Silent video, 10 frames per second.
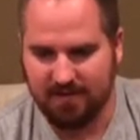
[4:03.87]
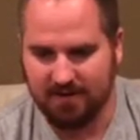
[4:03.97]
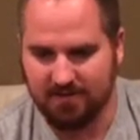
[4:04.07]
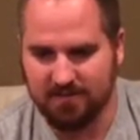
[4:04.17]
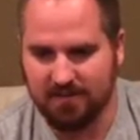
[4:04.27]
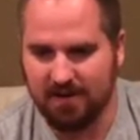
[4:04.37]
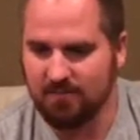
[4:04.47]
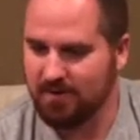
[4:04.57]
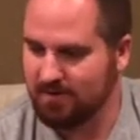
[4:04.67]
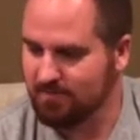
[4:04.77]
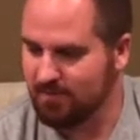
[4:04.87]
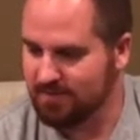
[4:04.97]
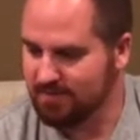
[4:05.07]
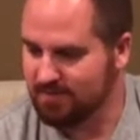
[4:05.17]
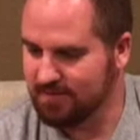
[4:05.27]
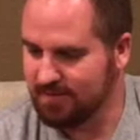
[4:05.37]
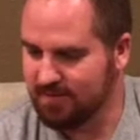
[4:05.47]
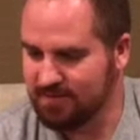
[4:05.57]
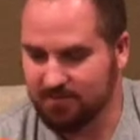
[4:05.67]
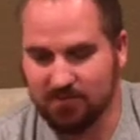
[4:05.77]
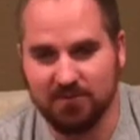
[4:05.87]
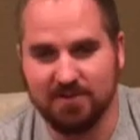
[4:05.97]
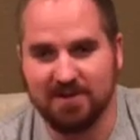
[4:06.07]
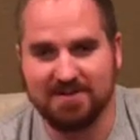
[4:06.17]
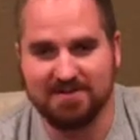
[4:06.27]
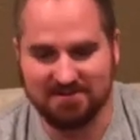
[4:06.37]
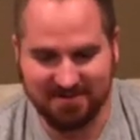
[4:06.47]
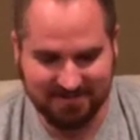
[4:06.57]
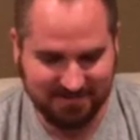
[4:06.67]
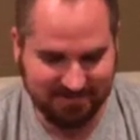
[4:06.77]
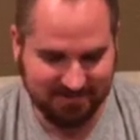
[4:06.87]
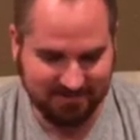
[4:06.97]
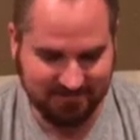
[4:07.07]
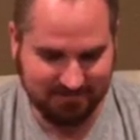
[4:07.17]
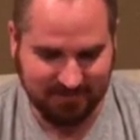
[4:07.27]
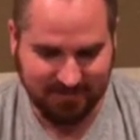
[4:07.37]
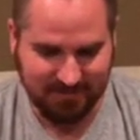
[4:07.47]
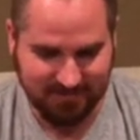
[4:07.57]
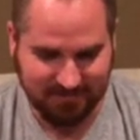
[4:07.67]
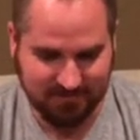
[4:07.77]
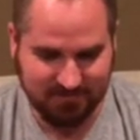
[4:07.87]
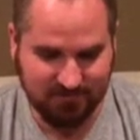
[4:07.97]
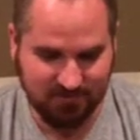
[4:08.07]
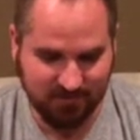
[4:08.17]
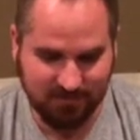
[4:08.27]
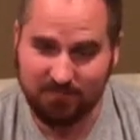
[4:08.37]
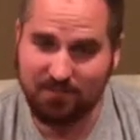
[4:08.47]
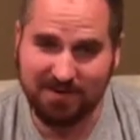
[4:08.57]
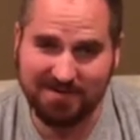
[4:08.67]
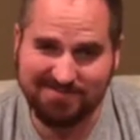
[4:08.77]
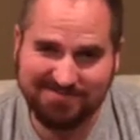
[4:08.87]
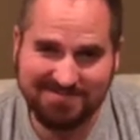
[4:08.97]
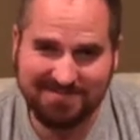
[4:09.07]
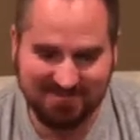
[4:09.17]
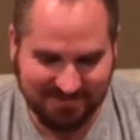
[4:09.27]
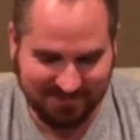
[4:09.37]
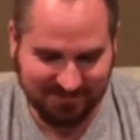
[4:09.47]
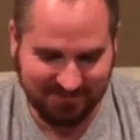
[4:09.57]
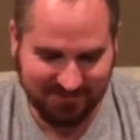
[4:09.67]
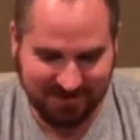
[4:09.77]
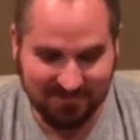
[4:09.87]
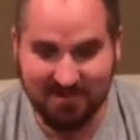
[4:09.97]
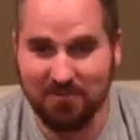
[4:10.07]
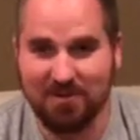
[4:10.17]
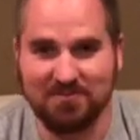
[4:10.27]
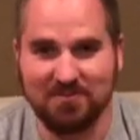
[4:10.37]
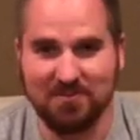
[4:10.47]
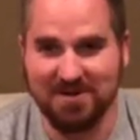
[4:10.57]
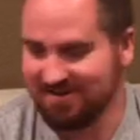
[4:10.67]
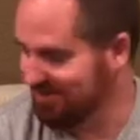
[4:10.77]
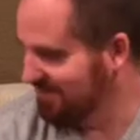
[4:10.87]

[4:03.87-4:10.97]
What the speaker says: Had a good time there, but don't really like this disc. It's a Destroyer, but it doesn't fly very well for me.